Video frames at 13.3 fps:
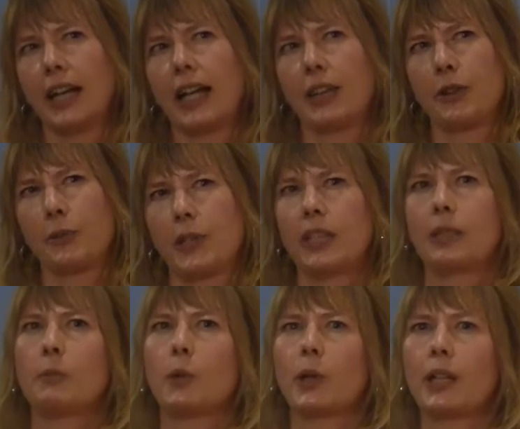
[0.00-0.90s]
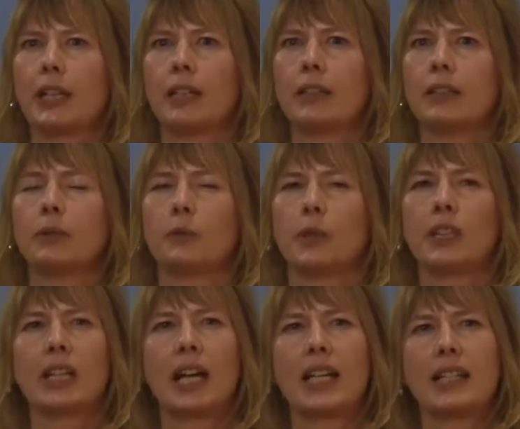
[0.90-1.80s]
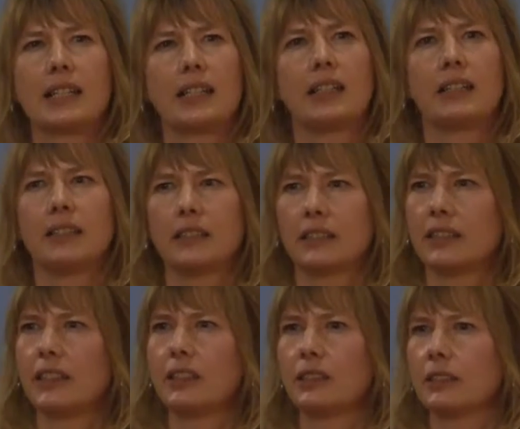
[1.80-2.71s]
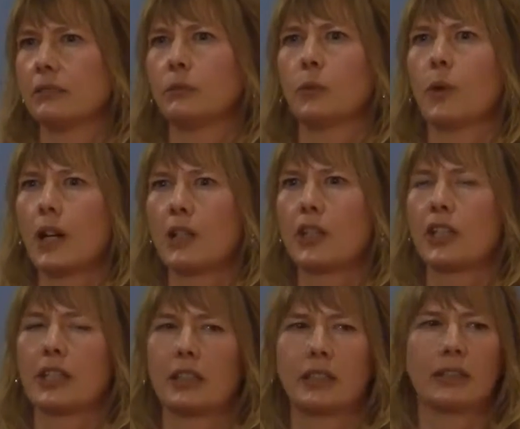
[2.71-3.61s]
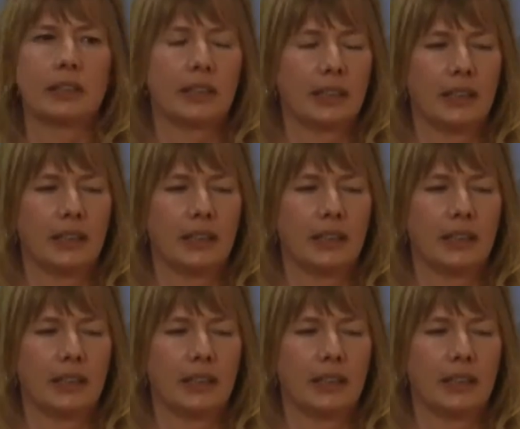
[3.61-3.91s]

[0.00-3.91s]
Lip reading: at 3 in the morning realizing you're watching,